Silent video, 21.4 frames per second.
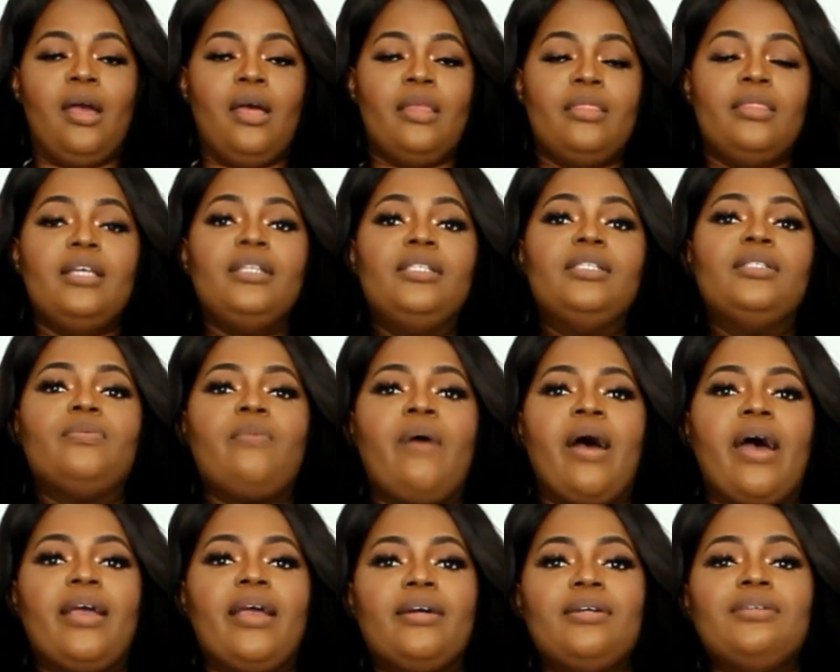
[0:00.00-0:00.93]
This is
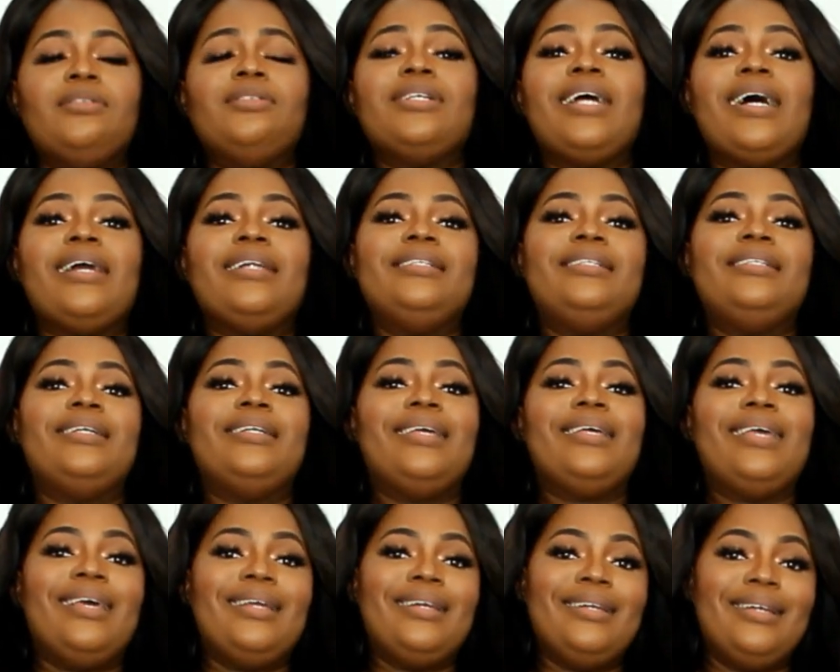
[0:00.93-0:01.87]
why, because you gotta
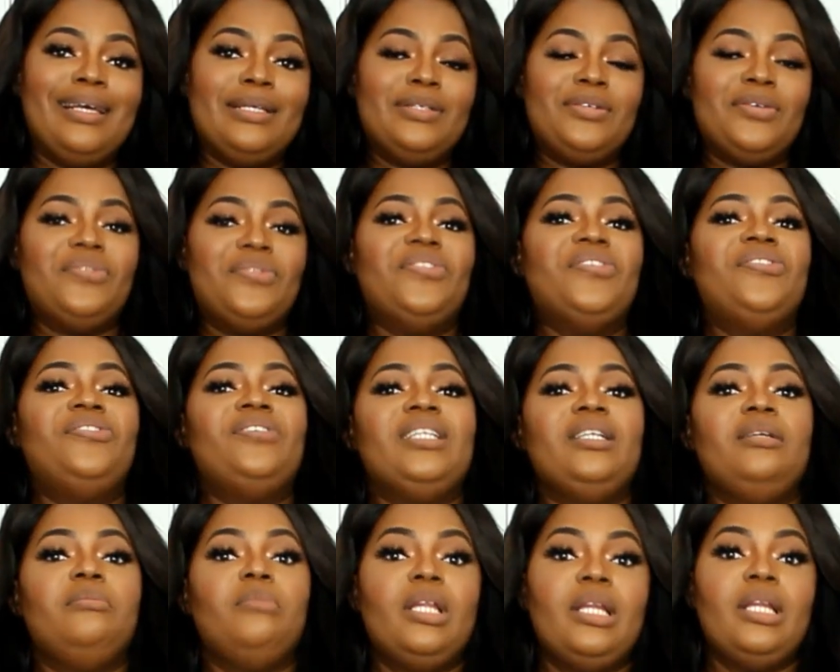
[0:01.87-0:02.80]
dedicate an extra
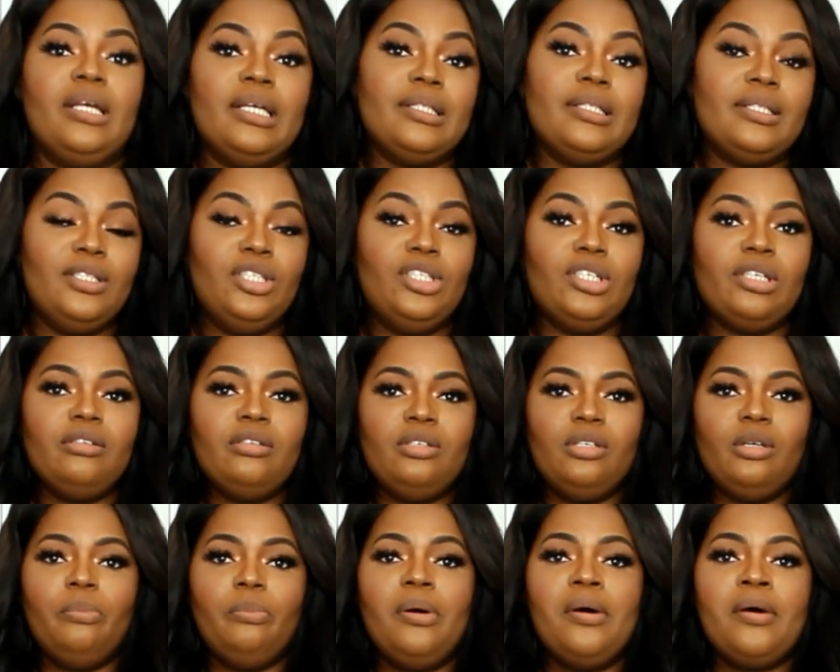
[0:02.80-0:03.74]
15 minutes just
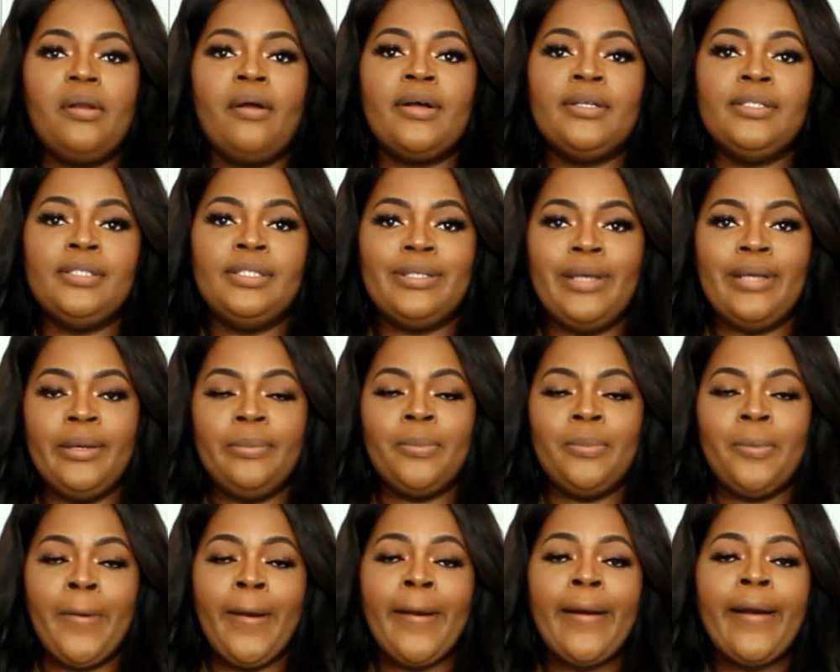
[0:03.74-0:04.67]
to put on
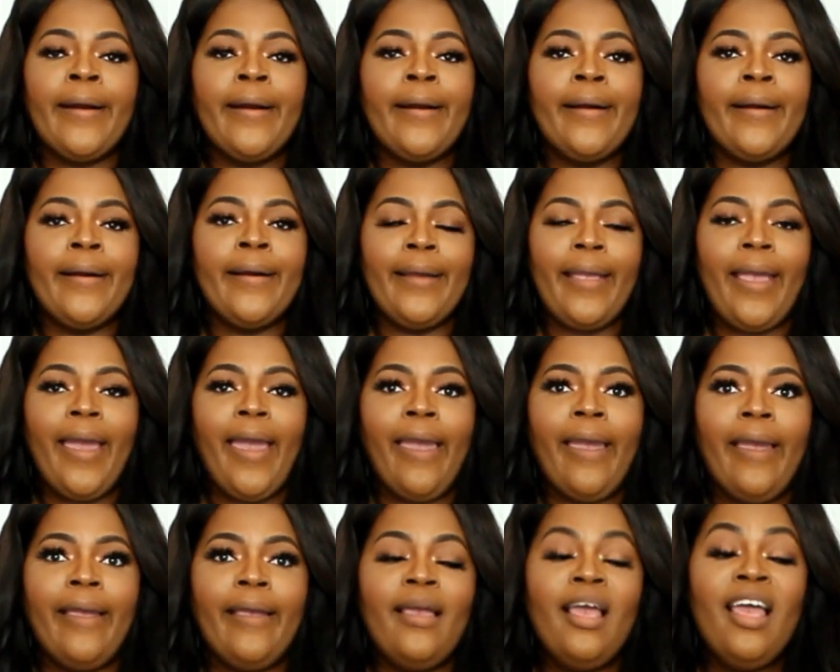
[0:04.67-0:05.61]
shapewear,
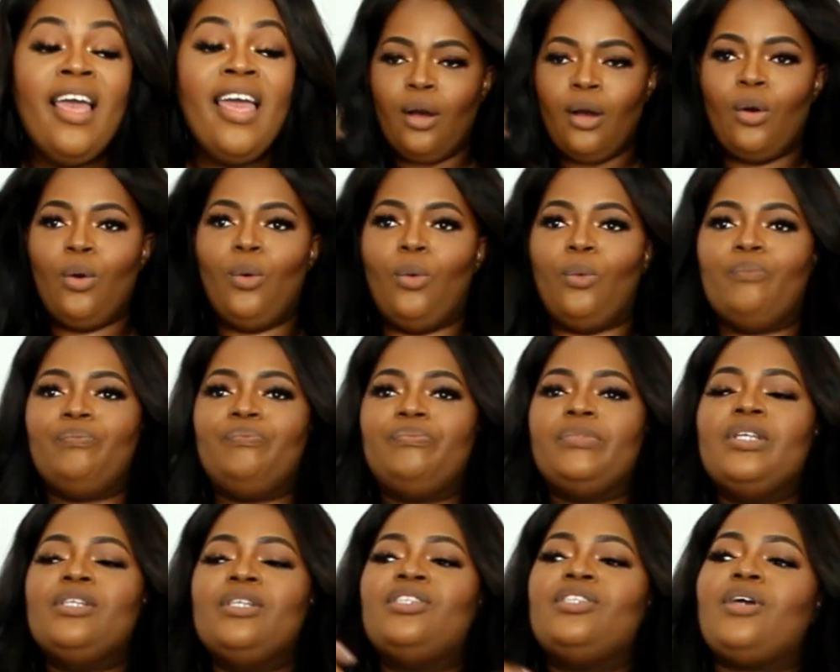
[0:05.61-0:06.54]
okay? Cool,
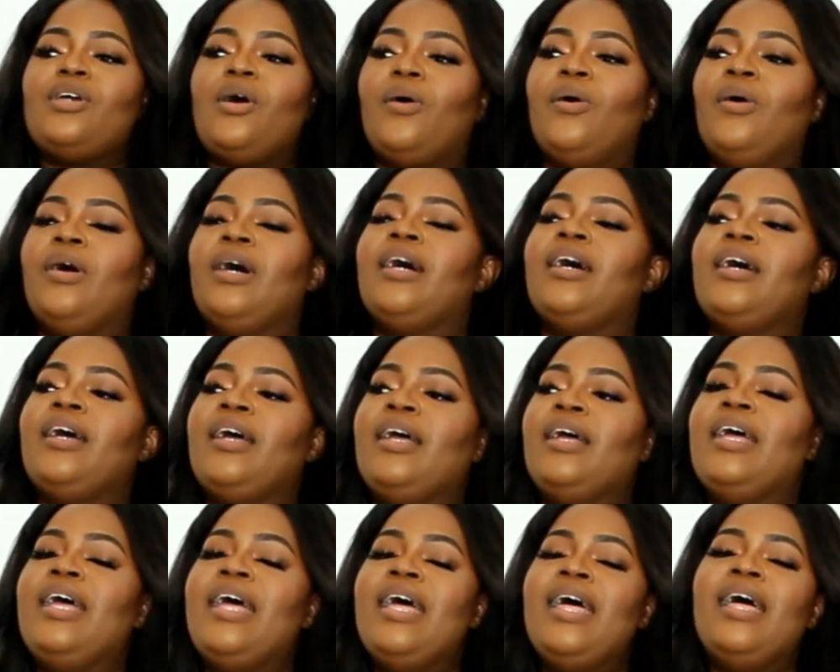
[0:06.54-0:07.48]
so
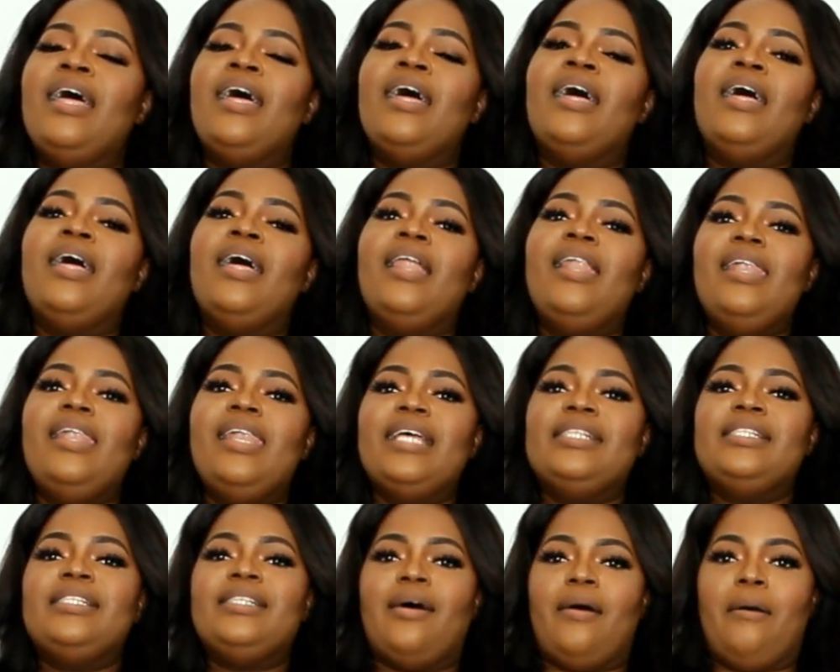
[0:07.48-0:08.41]

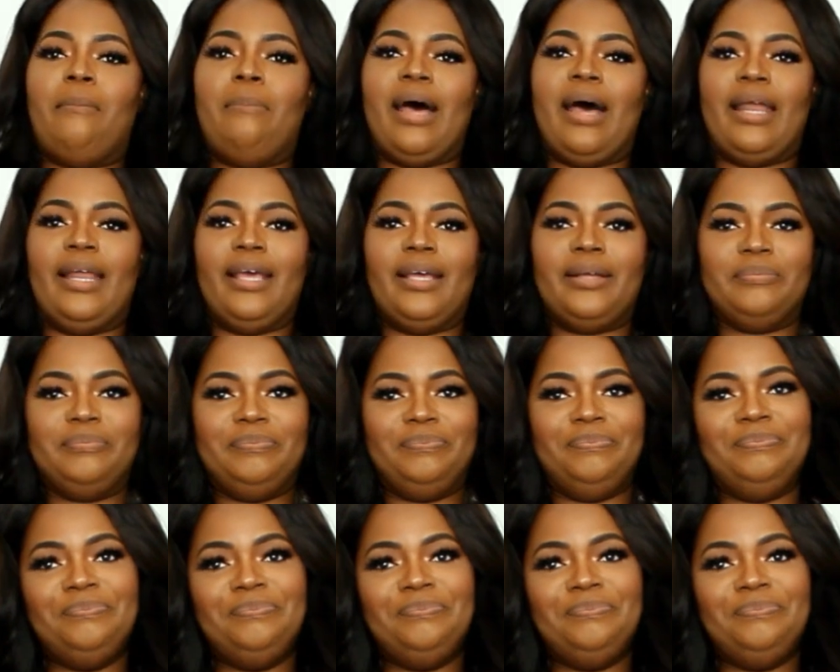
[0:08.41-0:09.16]
let's talk about it.